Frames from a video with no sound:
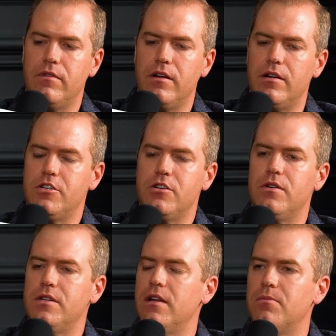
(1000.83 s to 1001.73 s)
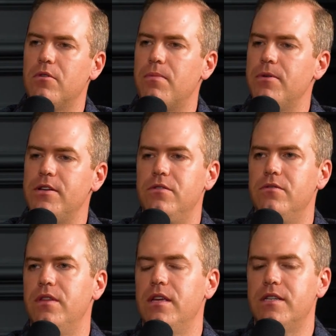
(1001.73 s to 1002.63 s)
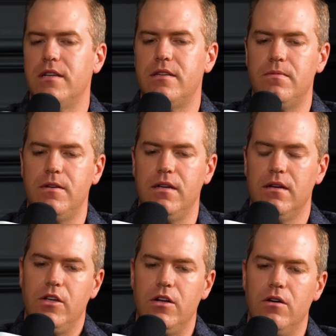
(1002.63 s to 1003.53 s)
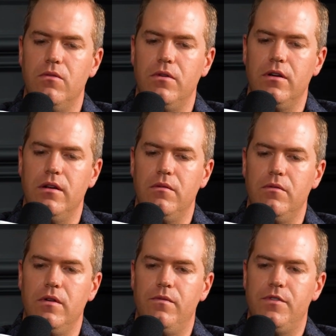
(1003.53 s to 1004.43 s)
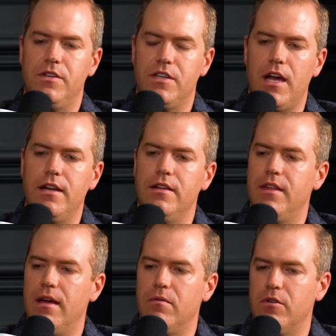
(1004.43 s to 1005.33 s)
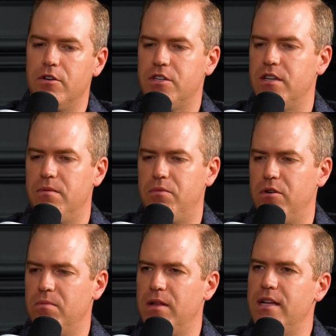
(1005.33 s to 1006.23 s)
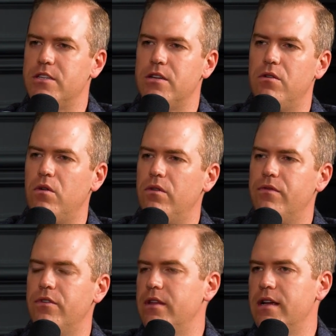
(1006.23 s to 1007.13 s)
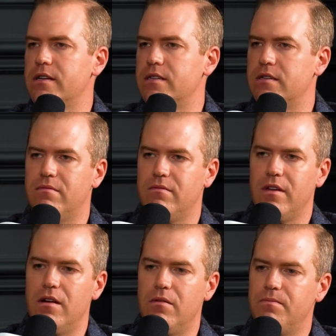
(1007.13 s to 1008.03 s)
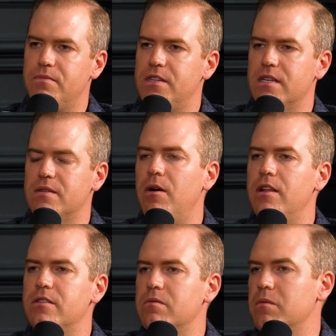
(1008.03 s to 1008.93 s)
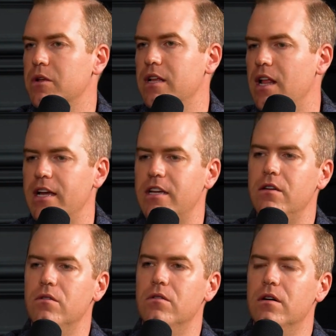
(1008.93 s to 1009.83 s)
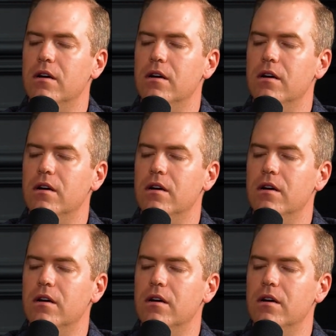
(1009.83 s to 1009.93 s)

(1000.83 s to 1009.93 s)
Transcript: I'd showed a ton of property to. And they said to me, we've decided that we're just going to put our plans on hold for the next, 6 months. We really like you.